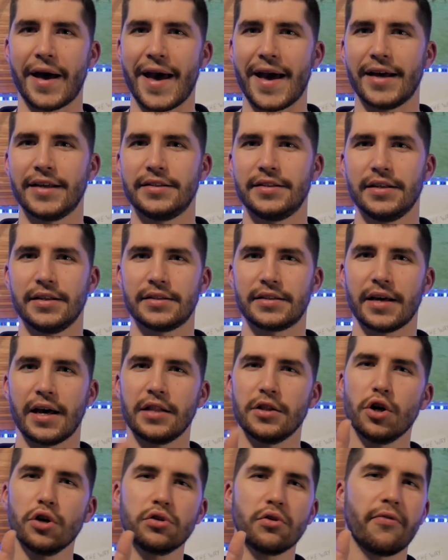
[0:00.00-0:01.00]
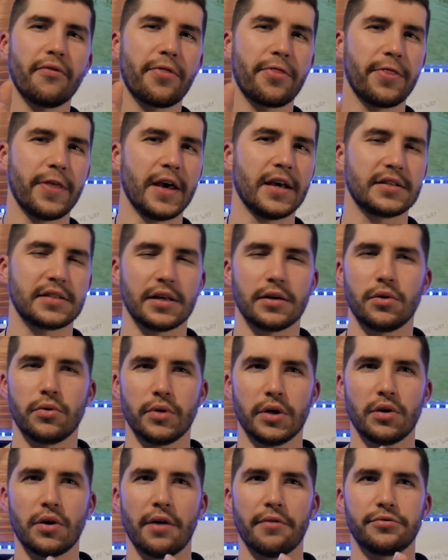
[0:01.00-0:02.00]
edit a lot of things,
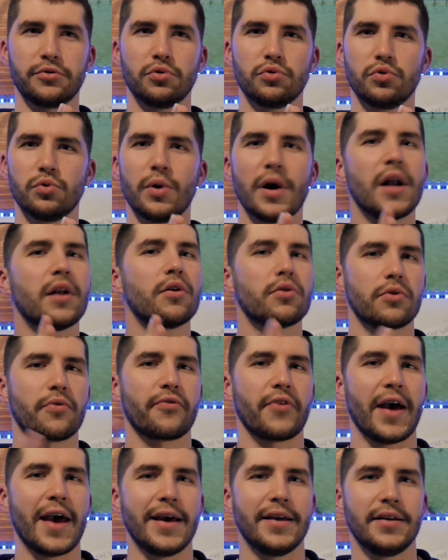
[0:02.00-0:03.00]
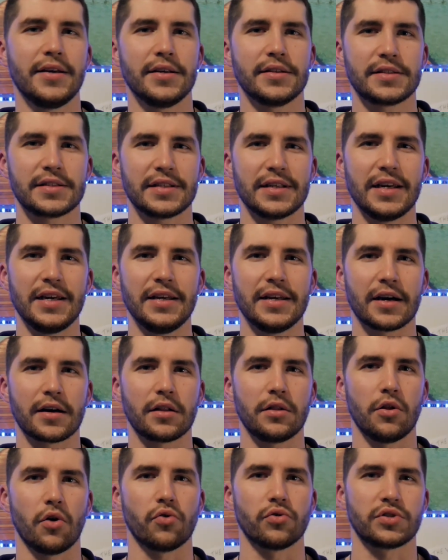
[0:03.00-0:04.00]
when you have to do a lot of edits in a
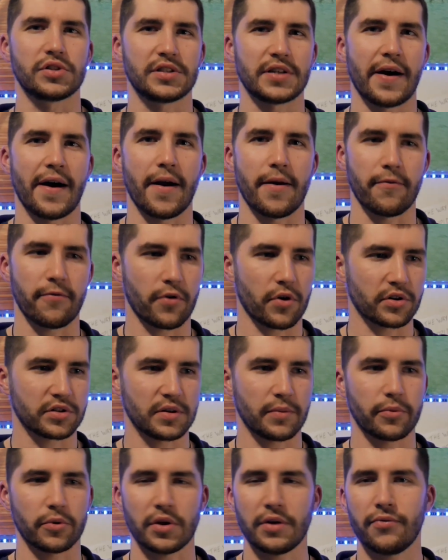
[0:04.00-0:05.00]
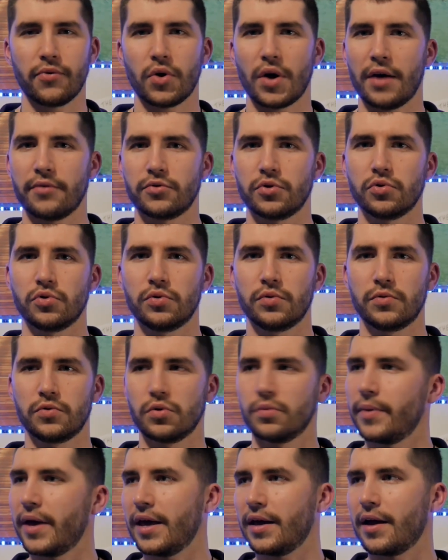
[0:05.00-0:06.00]
close time. For example, if you have to,
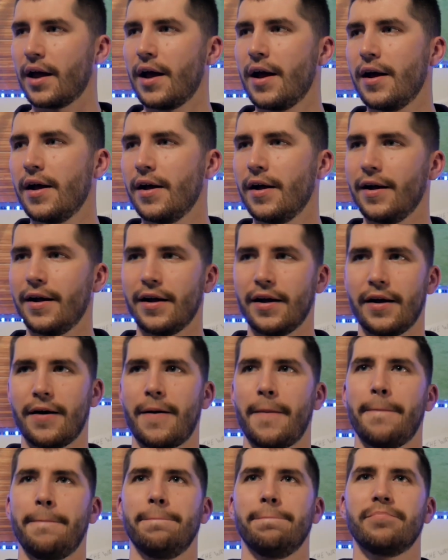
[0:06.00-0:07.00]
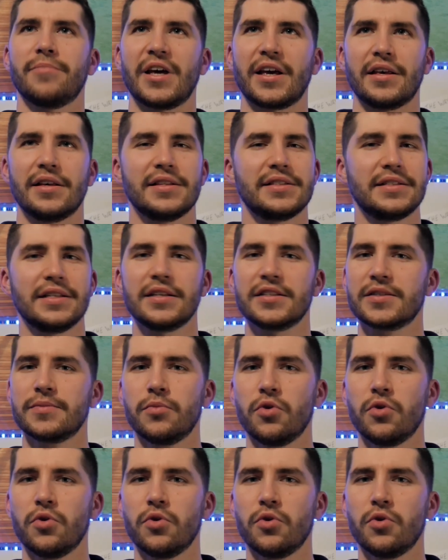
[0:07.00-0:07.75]
to make um, like six